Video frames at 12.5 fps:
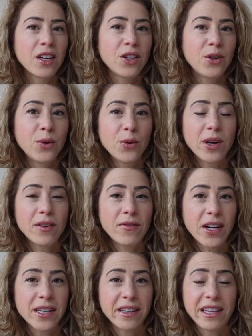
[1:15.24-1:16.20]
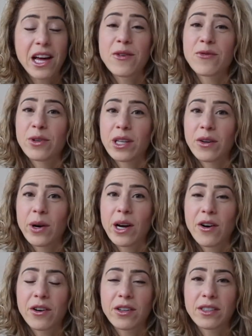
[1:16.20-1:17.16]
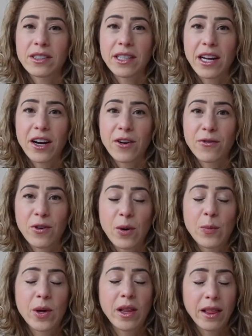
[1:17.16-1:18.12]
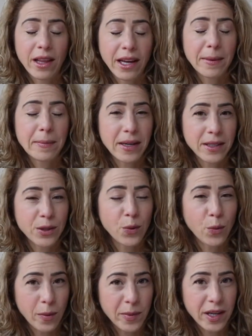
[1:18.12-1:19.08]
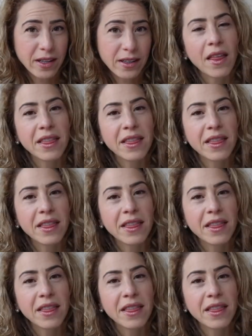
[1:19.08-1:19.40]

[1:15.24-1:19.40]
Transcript: you can find a lot of really great articles there from like-minded women.